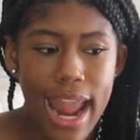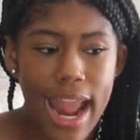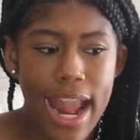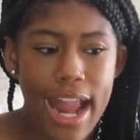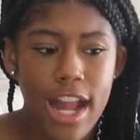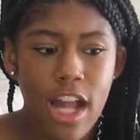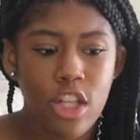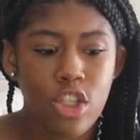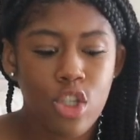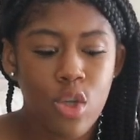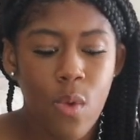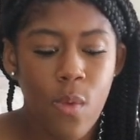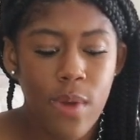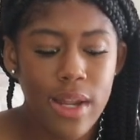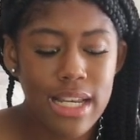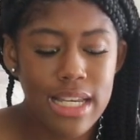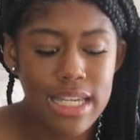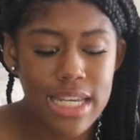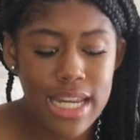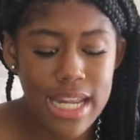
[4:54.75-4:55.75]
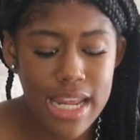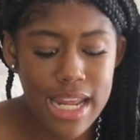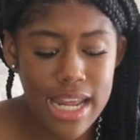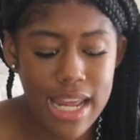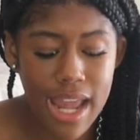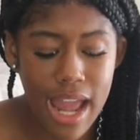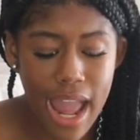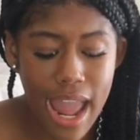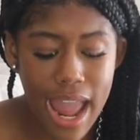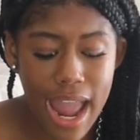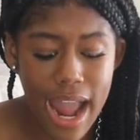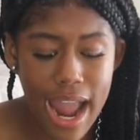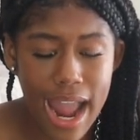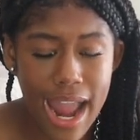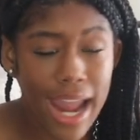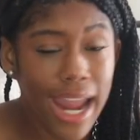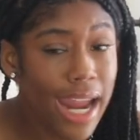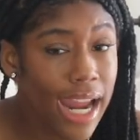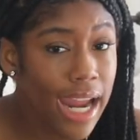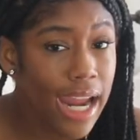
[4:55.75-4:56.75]
a
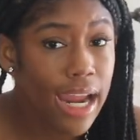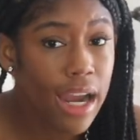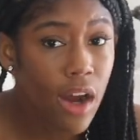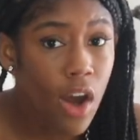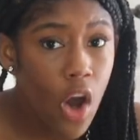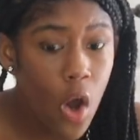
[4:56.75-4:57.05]
twenty-eight